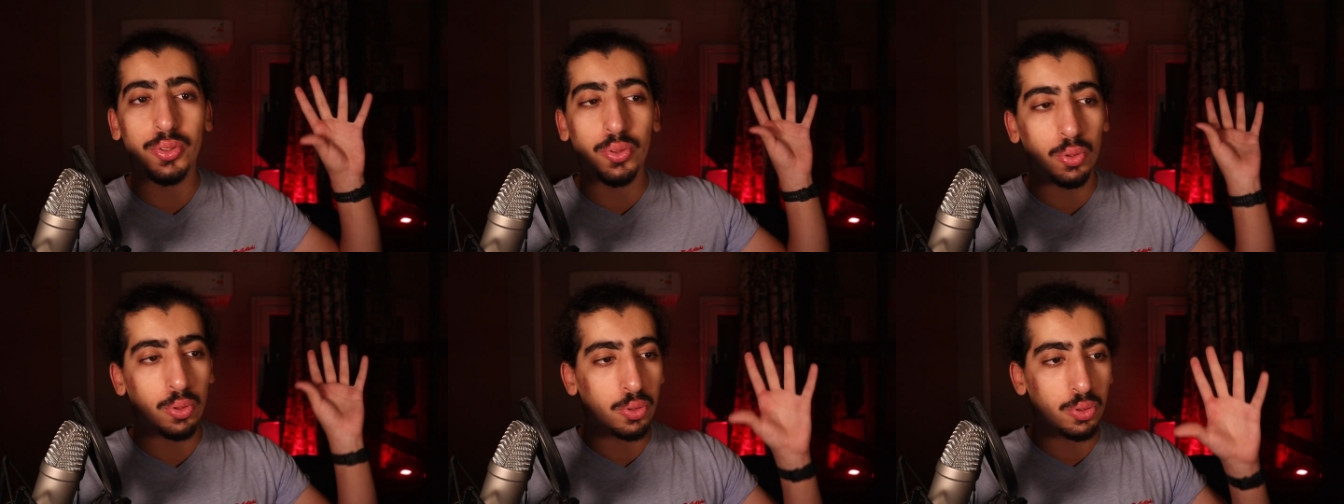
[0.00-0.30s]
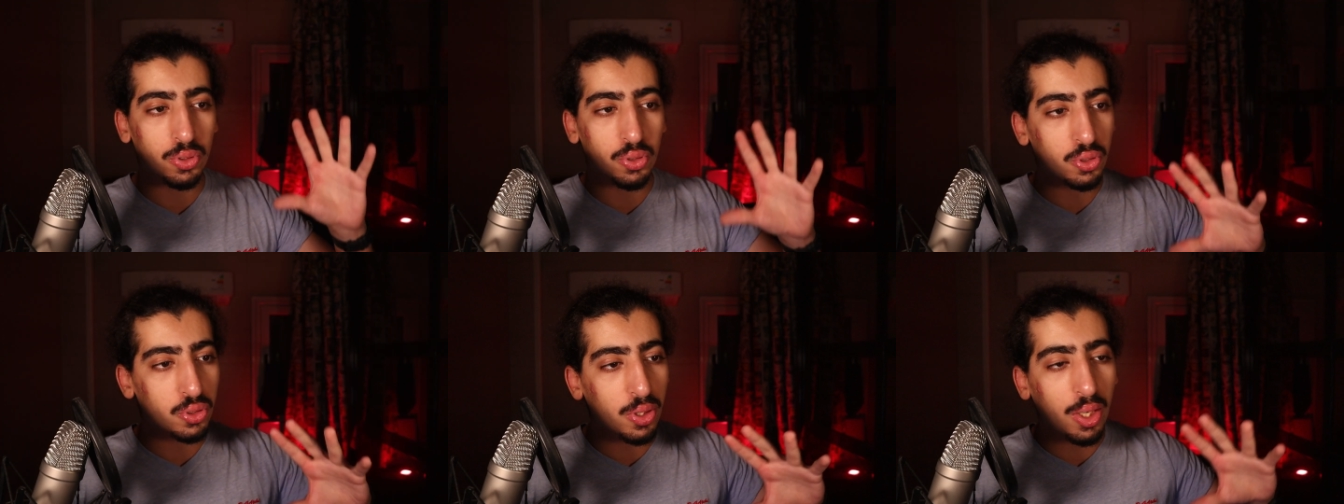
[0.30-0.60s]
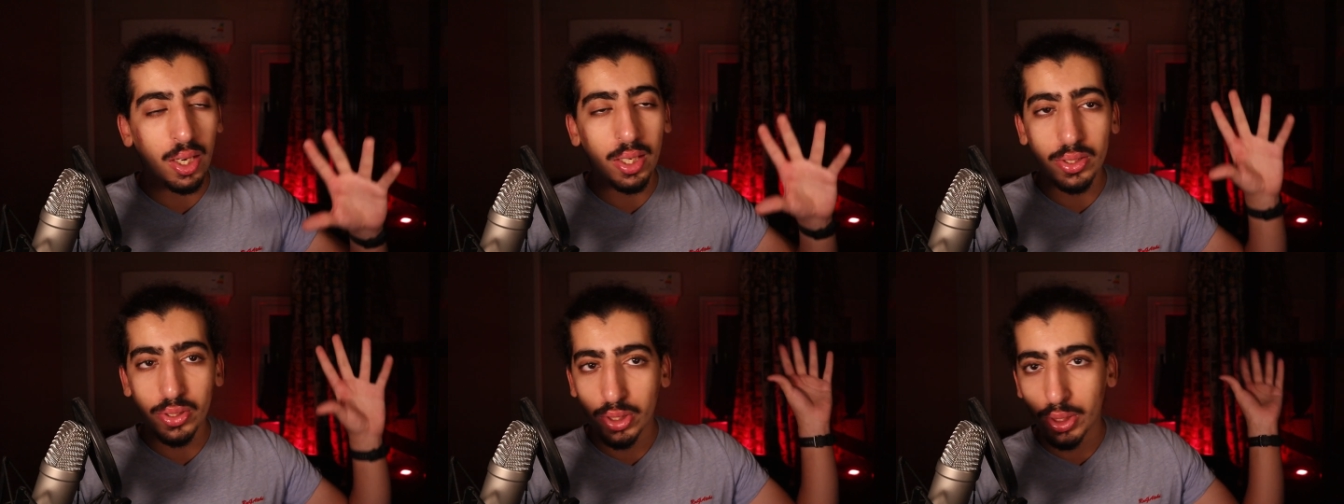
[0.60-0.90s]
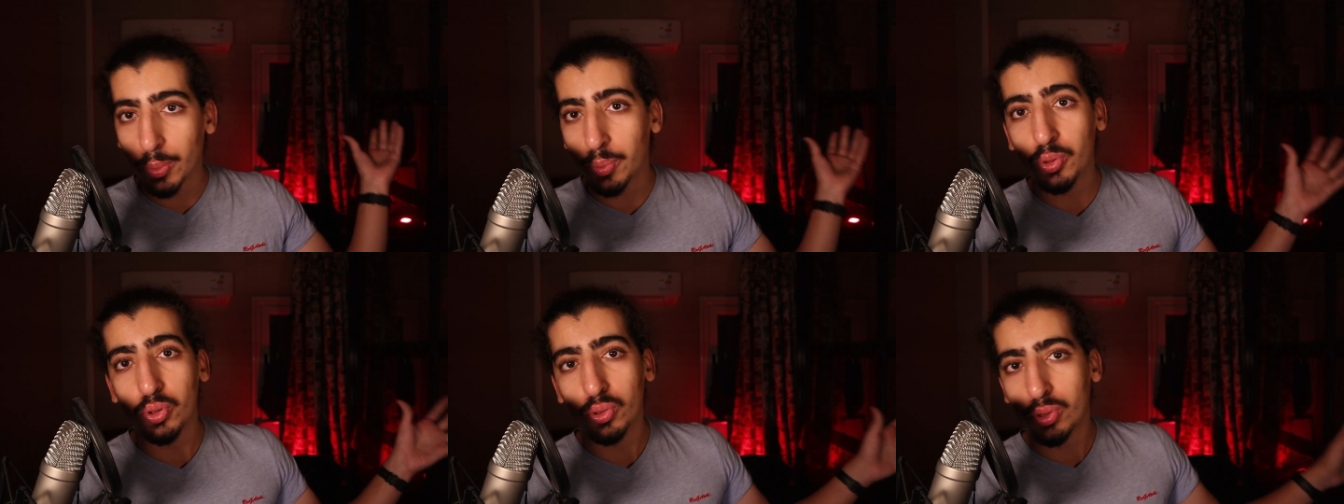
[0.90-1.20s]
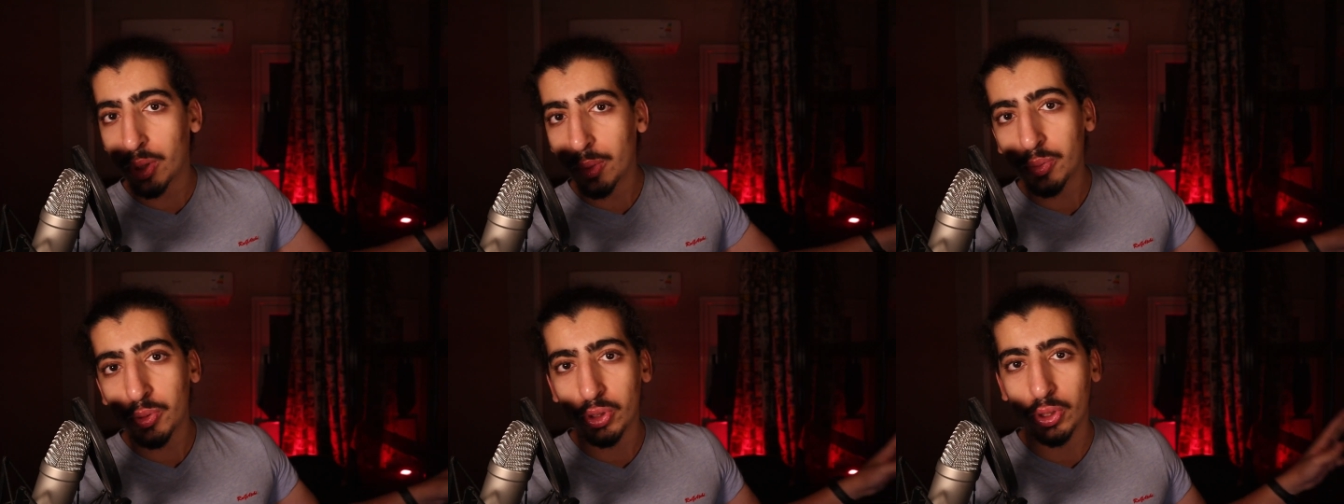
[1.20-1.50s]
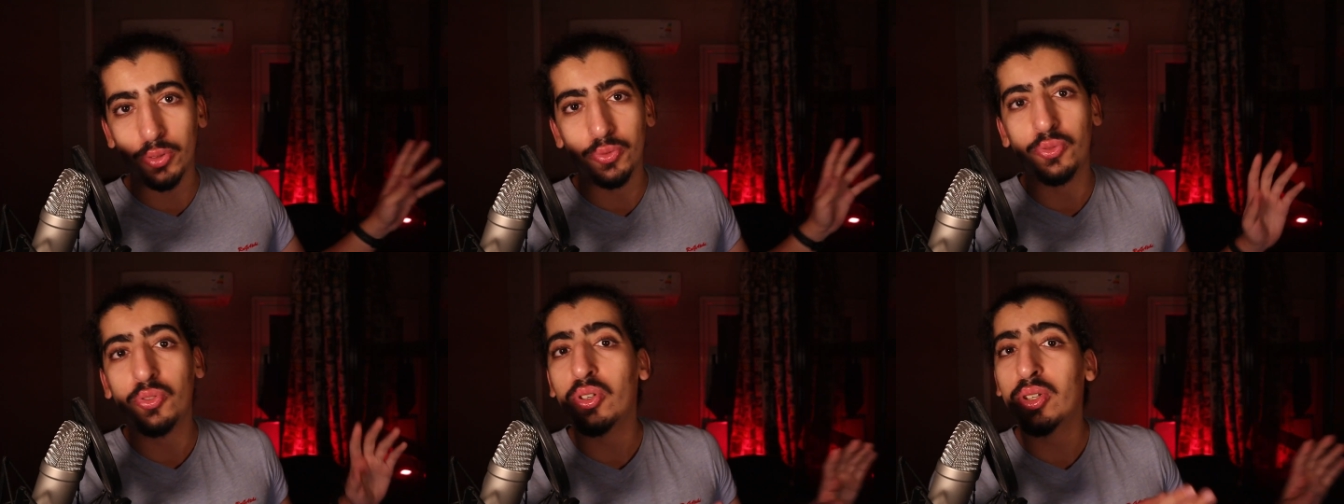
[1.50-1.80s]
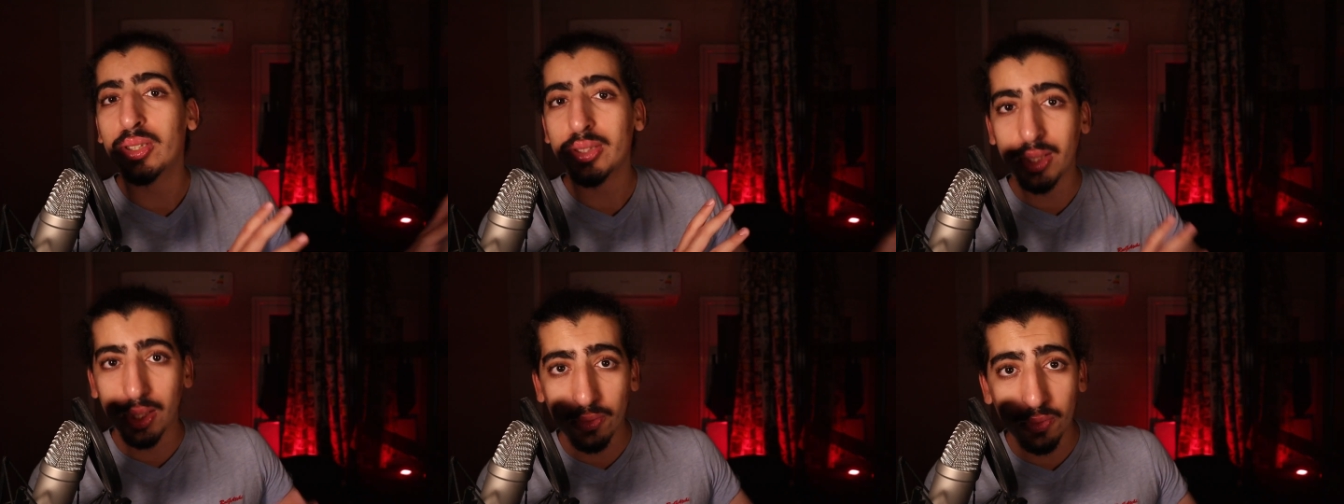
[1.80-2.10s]
or trial subscription
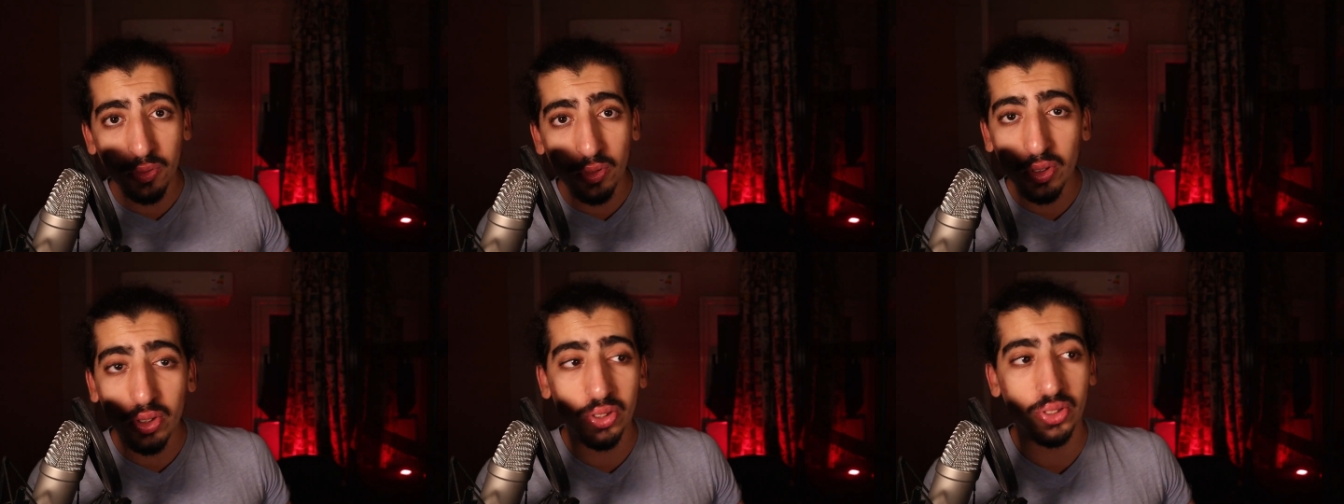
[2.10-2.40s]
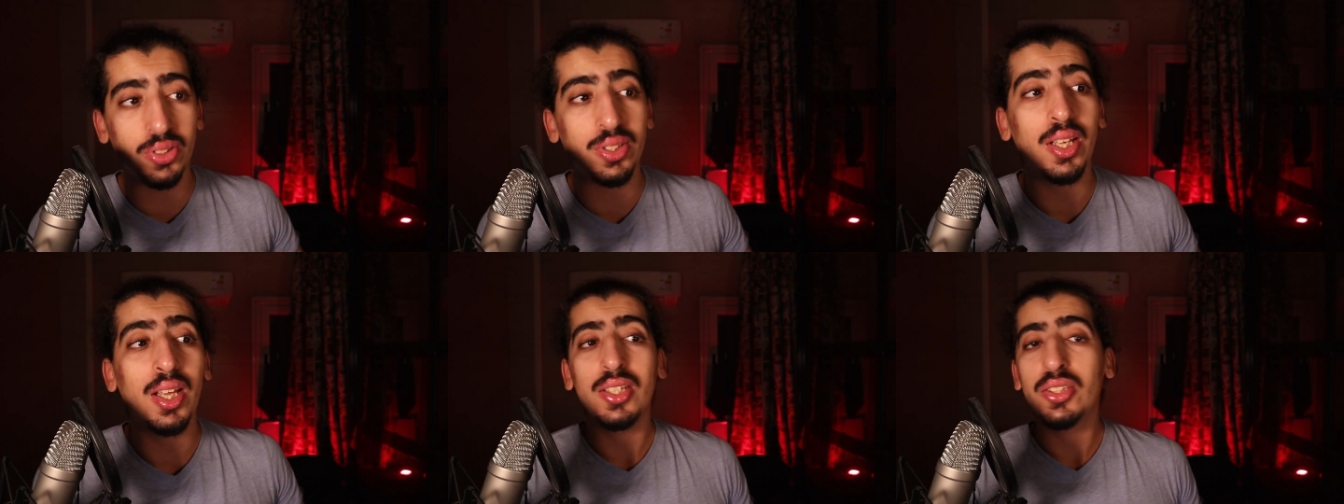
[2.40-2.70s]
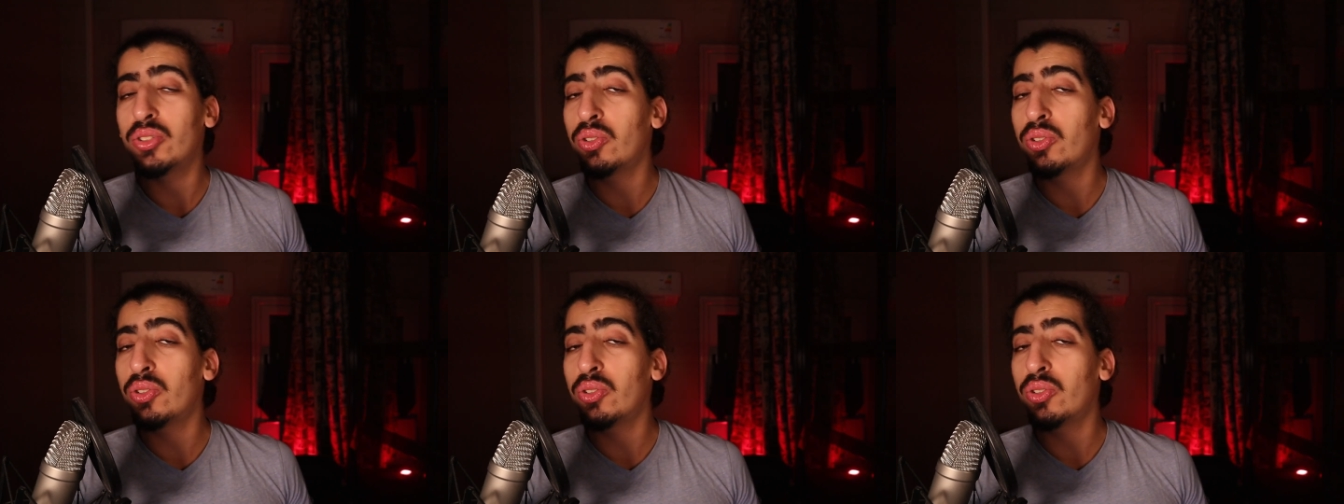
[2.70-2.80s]
for it at first